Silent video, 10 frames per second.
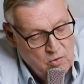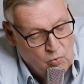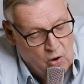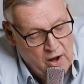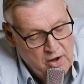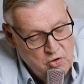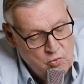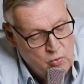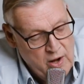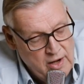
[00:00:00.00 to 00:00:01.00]
Why are
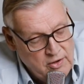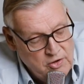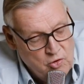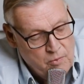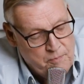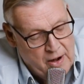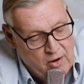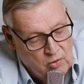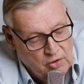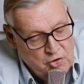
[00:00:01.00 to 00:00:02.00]
you red in your
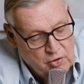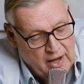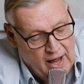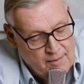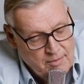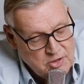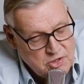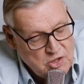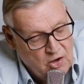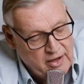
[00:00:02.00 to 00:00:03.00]
apparel and your
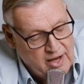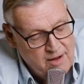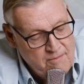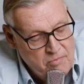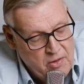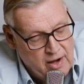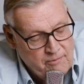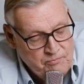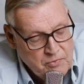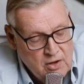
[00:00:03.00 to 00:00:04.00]
garments like him that